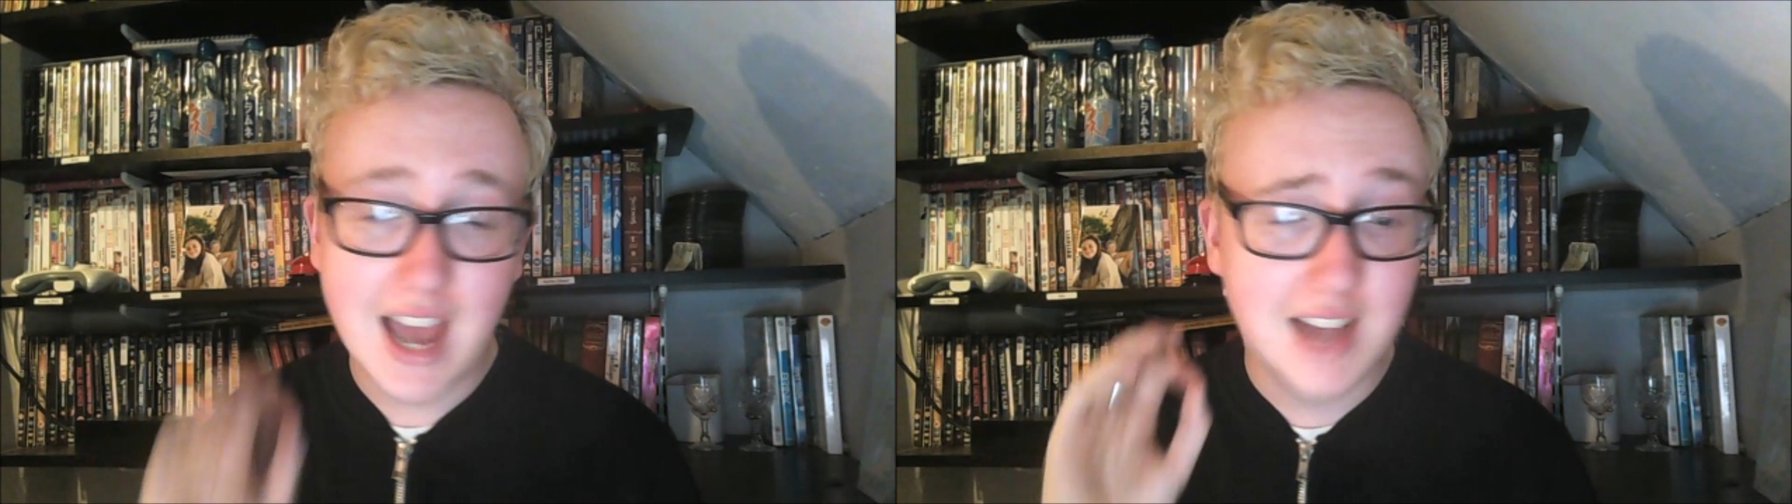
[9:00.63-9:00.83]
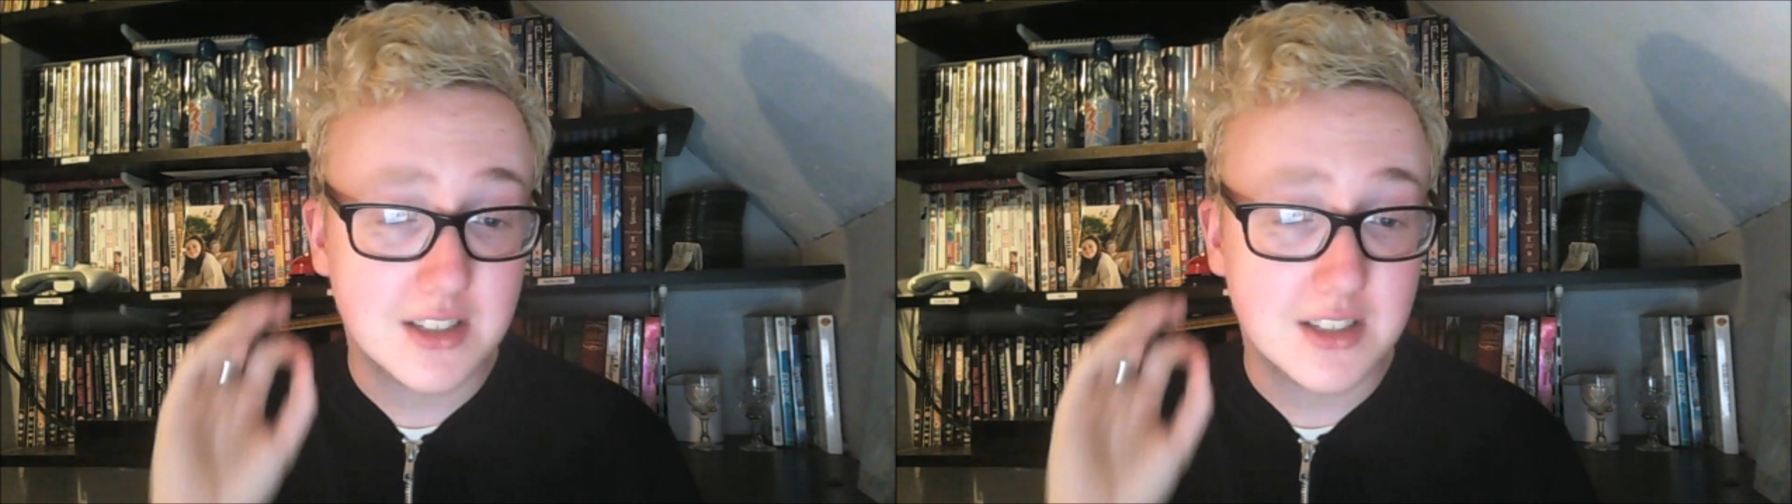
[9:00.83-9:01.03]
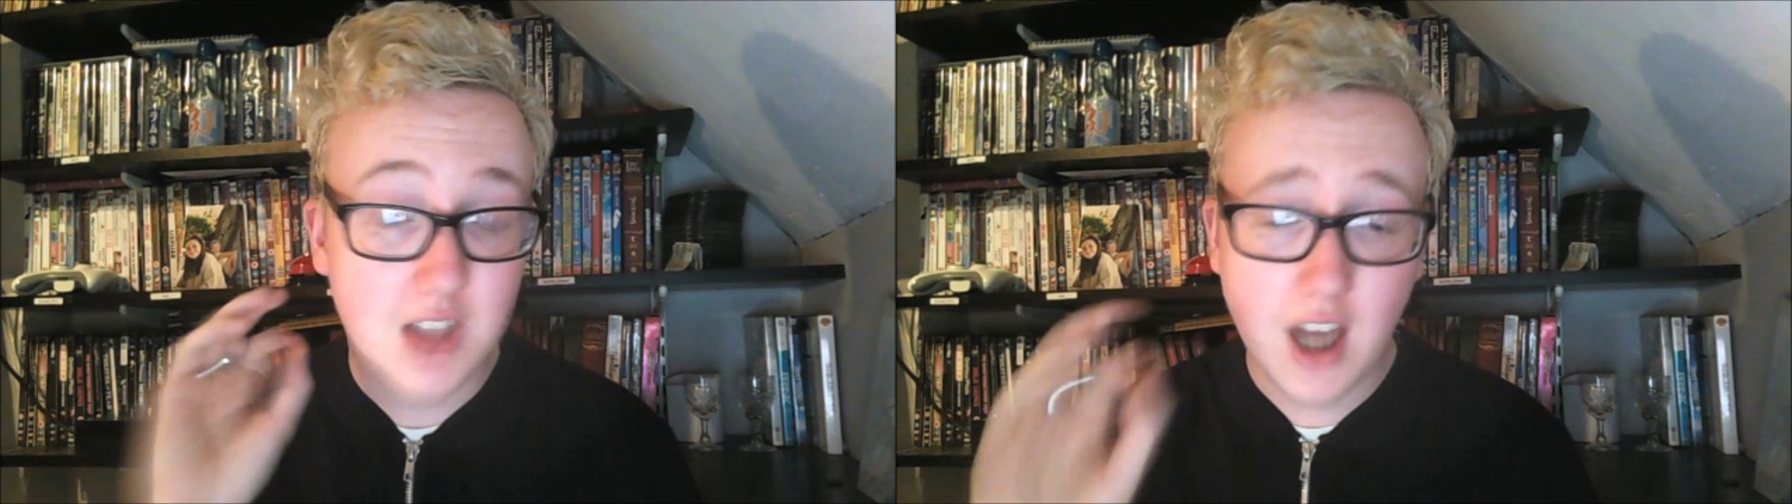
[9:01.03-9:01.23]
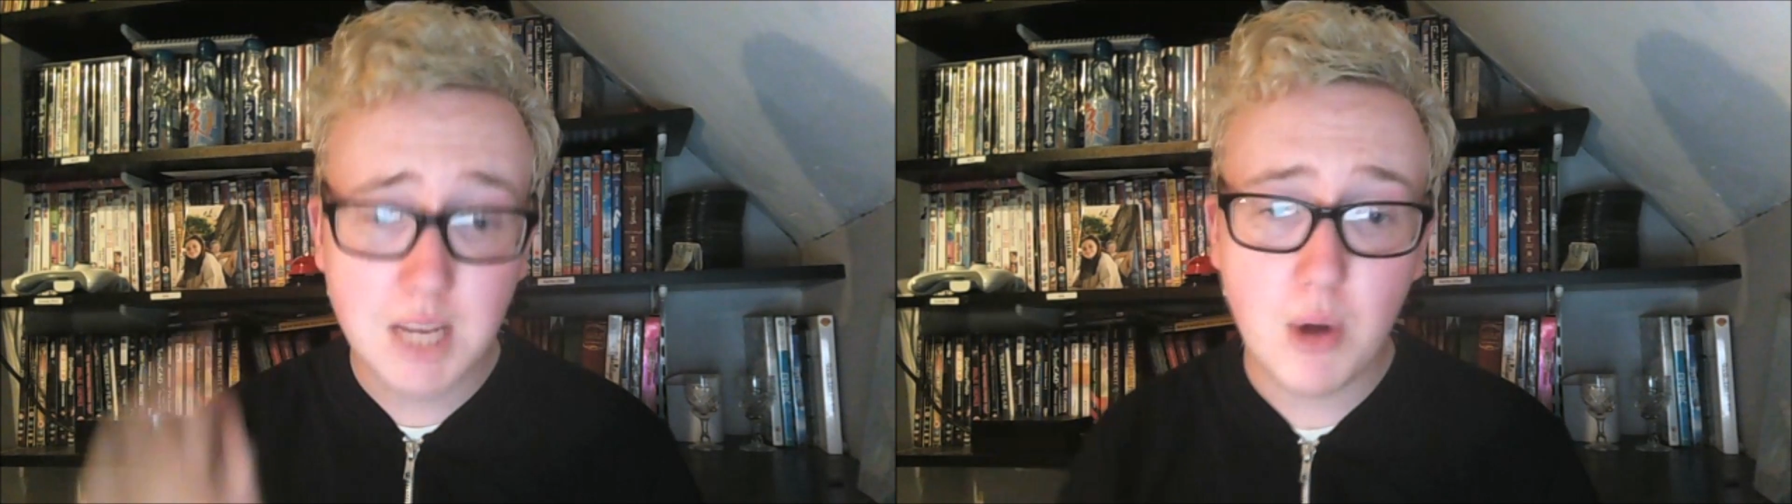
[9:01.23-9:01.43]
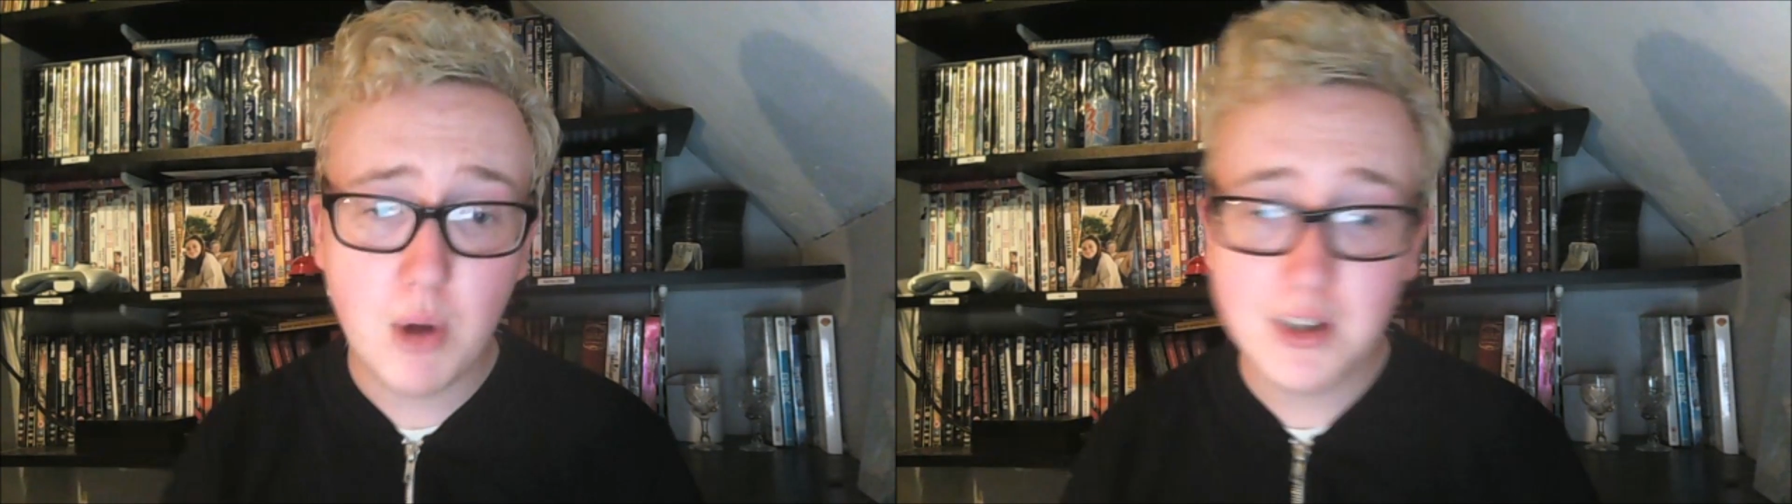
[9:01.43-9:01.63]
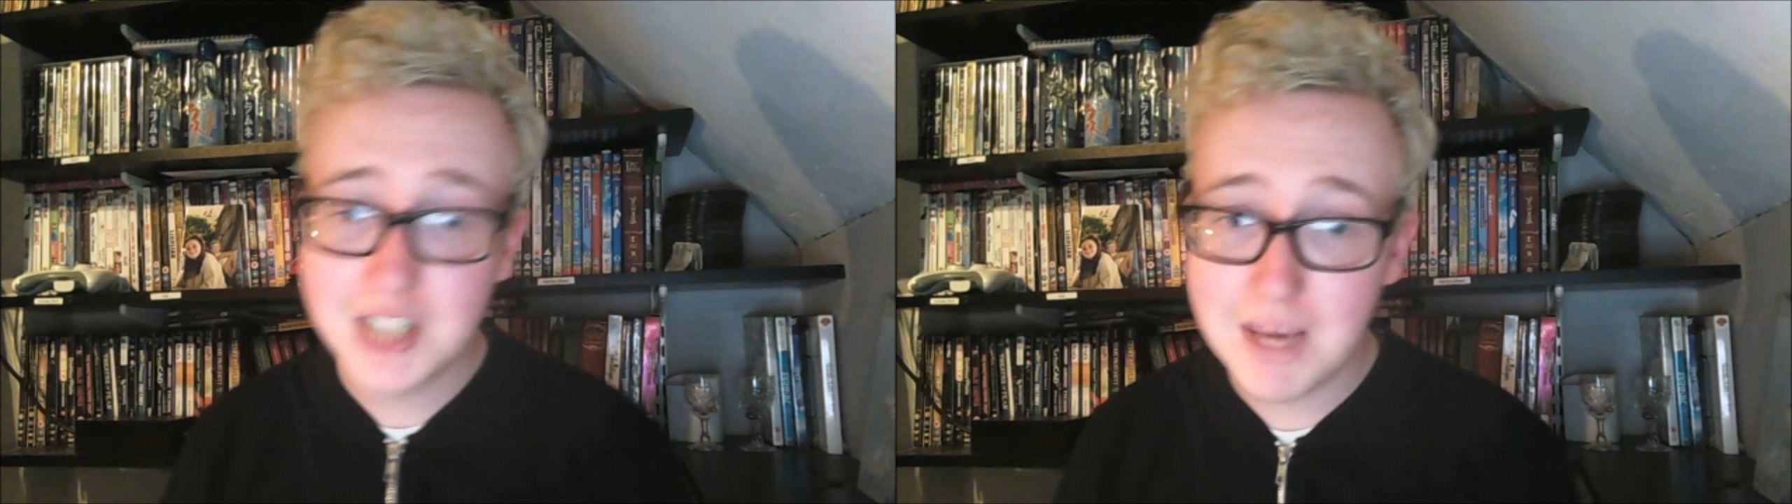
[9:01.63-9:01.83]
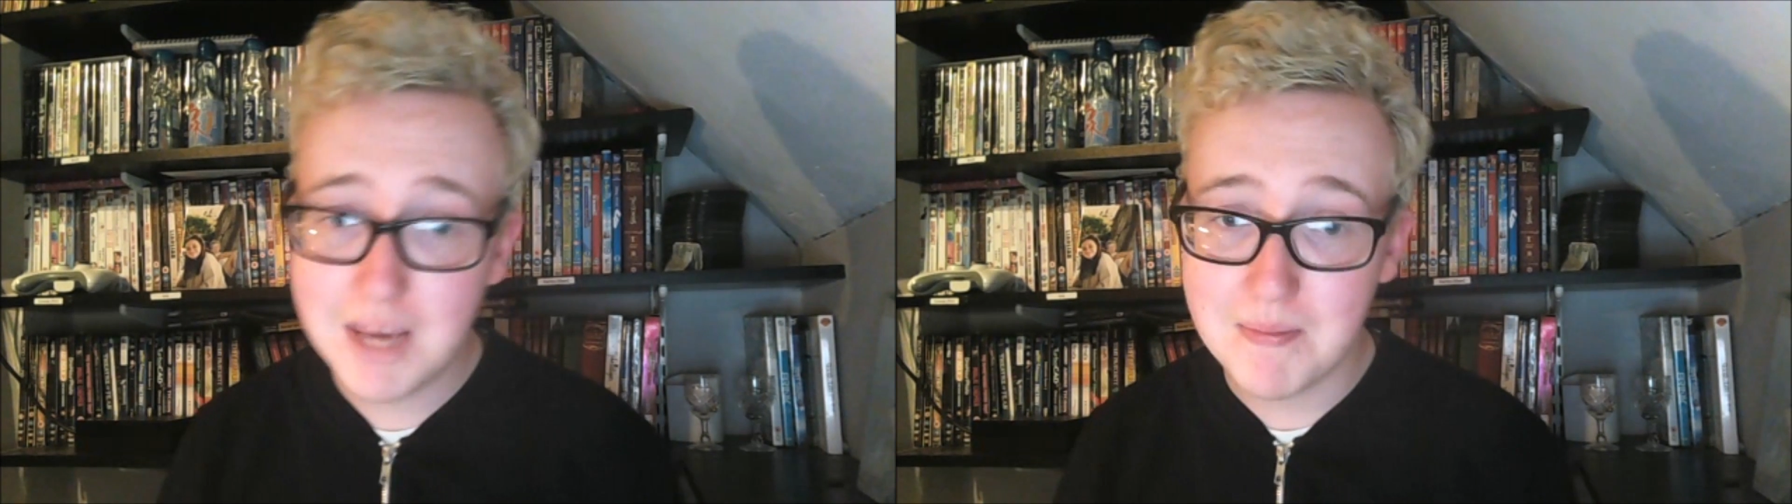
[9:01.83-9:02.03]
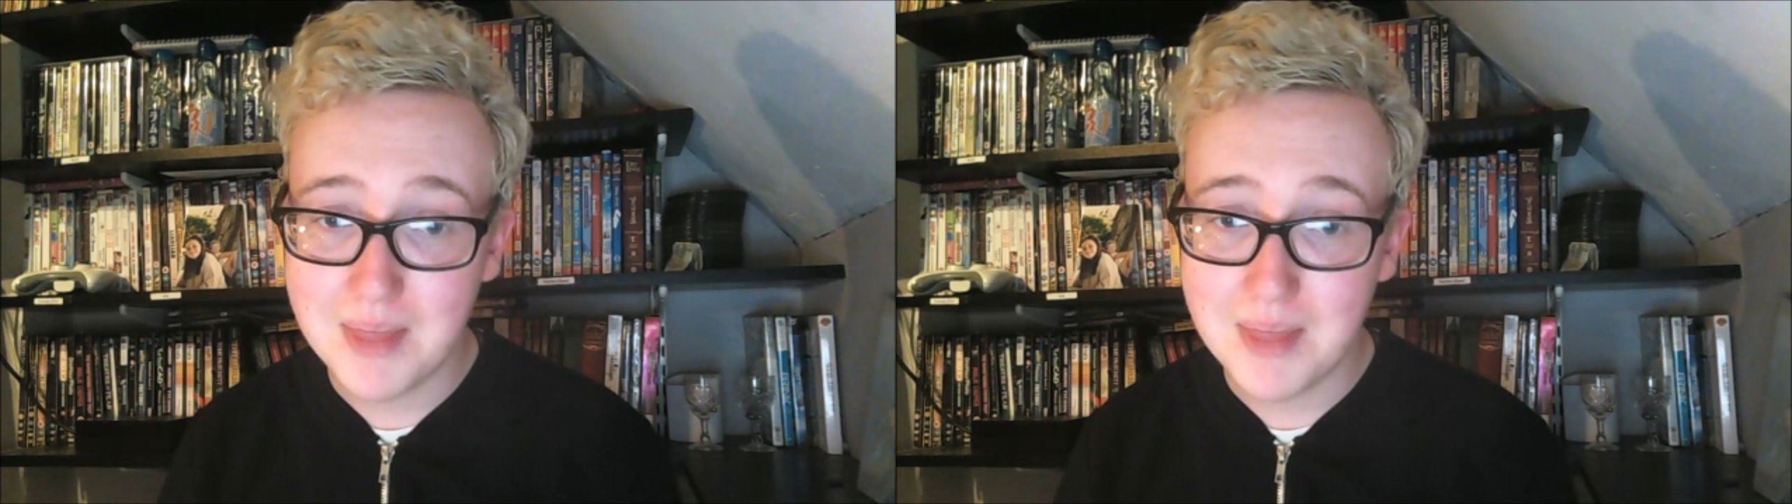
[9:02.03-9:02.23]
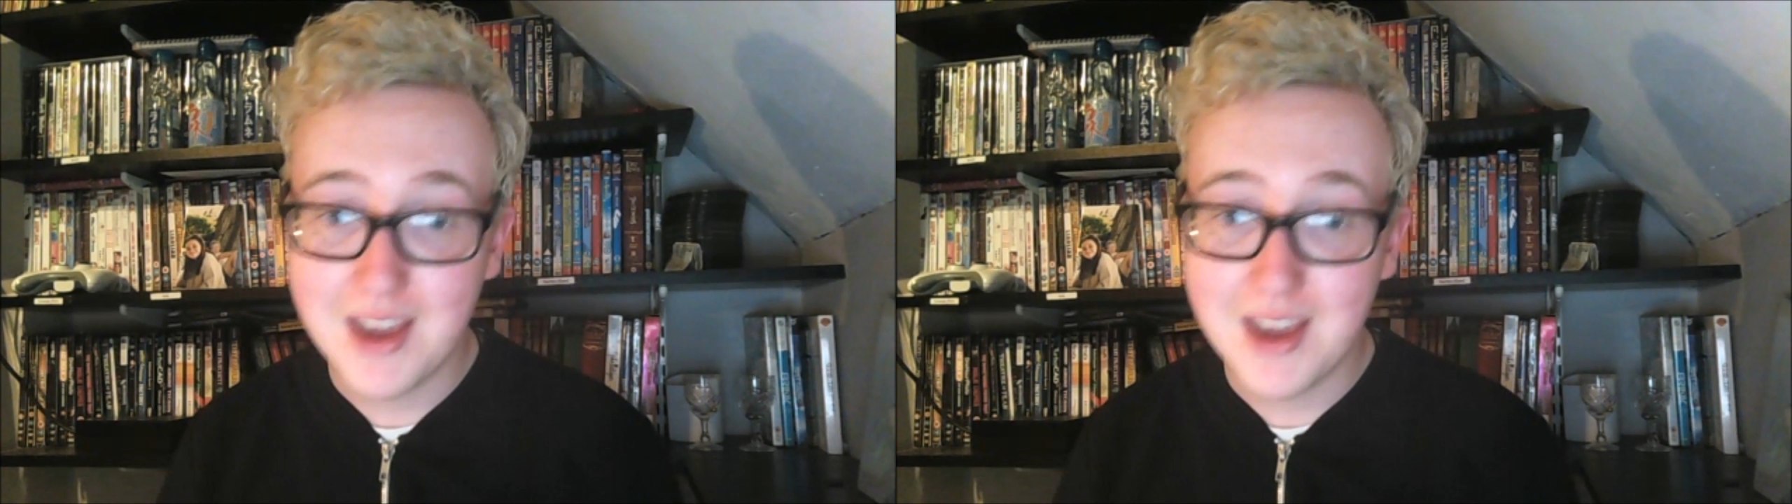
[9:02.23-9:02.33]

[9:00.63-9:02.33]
as Tiny Box Tim,